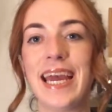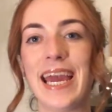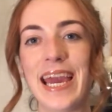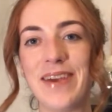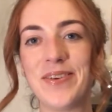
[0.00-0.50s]

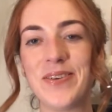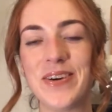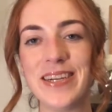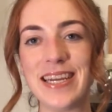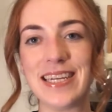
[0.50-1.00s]
Hey
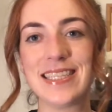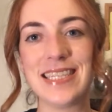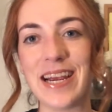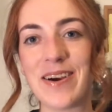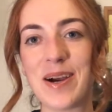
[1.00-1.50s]
everyone, it's
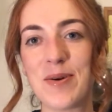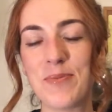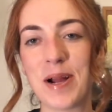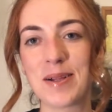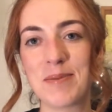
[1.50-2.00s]
Sarah.
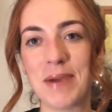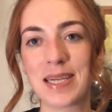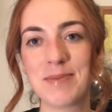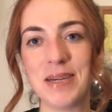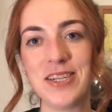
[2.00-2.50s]
Welcome back
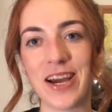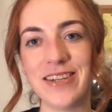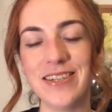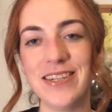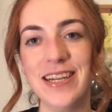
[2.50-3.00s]
to my
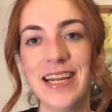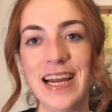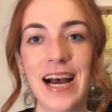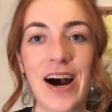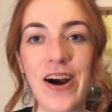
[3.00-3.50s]
channel.
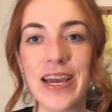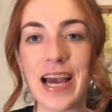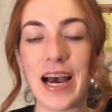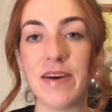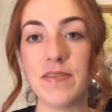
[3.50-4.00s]
I
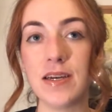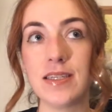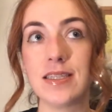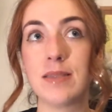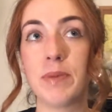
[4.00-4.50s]
have
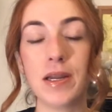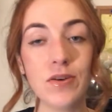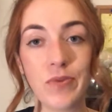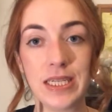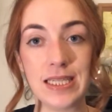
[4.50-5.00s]
spotted
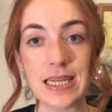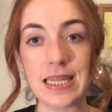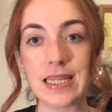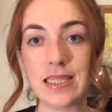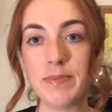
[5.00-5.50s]
recently
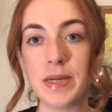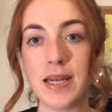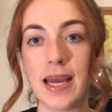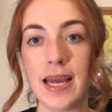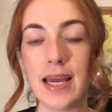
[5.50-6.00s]
that there's been
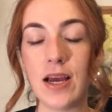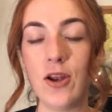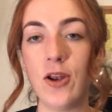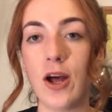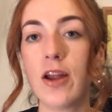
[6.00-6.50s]
a
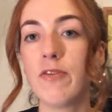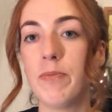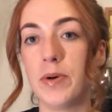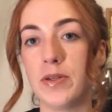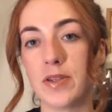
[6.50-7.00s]
lot of
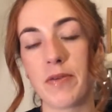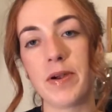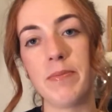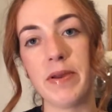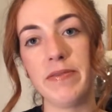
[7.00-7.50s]
buzz
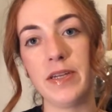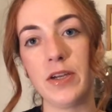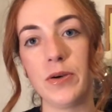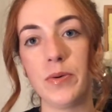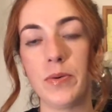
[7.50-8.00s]
around my
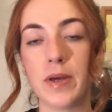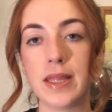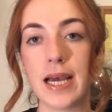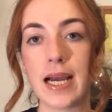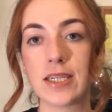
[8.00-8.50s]
video
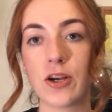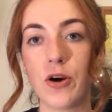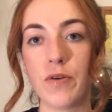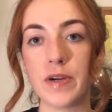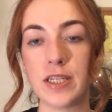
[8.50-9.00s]
that
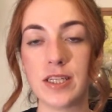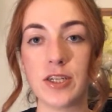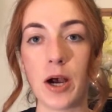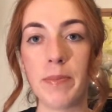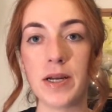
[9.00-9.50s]
covered the
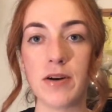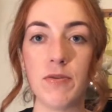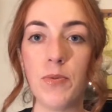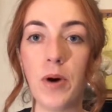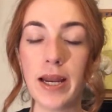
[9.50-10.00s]
topic of
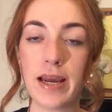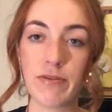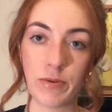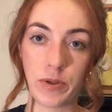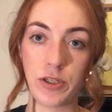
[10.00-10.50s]
what
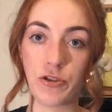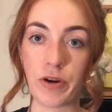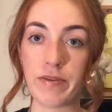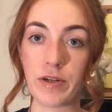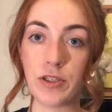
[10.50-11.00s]
F1
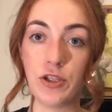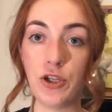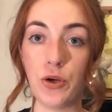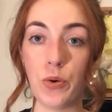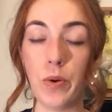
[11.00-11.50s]
drivers
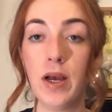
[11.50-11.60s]
do